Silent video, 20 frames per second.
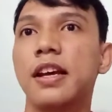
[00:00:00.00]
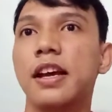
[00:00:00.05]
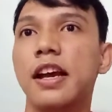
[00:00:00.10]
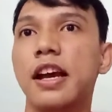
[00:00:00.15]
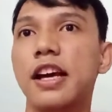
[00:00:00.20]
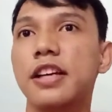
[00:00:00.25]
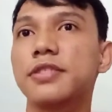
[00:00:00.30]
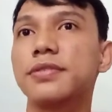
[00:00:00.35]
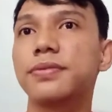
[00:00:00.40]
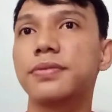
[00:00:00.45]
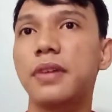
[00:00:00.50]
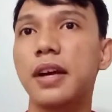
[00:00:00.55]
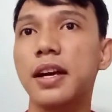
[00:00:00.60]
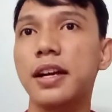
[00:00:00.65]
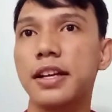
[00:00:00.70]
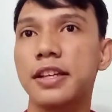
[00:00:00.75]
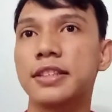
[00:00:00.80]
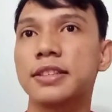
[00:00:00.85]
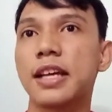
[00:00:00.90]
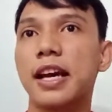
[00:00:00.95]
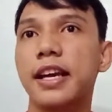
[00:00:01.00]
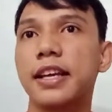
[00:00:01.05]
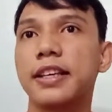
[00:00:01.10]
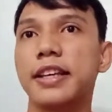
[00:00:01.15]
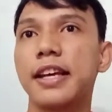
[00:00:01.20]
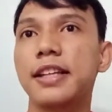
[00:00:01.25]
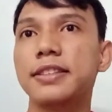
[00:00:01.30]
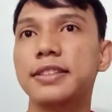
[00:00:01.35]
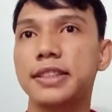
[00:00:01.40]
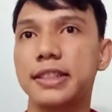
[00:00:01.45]
as far as I
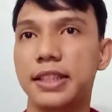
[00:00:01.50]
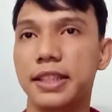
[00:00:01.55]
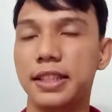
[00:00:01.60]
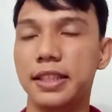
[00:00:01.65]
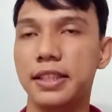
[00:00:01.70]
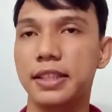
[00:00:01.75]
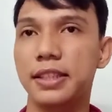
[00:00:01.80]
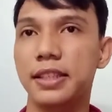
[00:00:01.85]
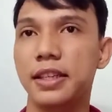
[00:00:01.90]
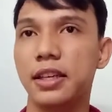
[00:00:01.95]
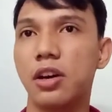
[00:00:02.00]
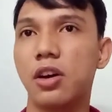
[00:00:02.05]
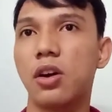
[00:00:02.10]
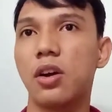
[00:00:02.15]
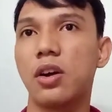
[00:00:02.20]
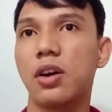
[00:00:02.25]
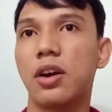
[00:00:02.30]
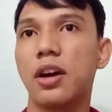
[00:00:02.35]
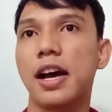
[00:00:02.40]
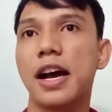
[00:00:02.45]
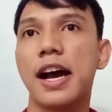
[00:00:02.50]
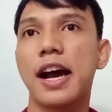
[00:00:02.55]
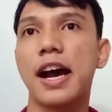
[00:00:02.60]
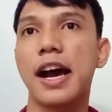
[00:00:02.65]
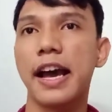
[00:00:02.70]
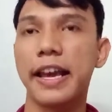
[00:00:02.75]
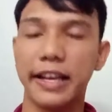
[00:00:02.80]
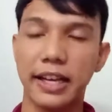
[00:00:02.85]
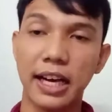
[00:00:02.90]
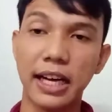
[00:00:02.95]
can see or
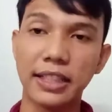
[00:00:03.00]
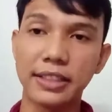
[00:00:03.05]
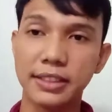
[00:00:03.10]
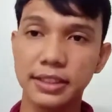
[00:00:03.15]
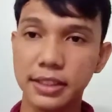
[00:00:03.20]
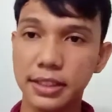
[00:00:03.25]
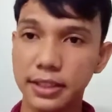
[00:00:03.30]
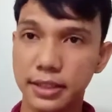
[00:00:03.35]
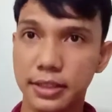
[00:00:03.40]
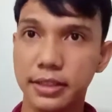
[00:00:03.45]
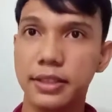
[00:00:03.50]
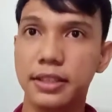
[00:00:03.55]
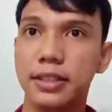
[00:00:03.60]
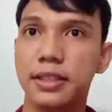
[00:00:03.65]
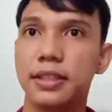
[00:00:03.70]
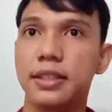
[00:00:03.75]
I concerned,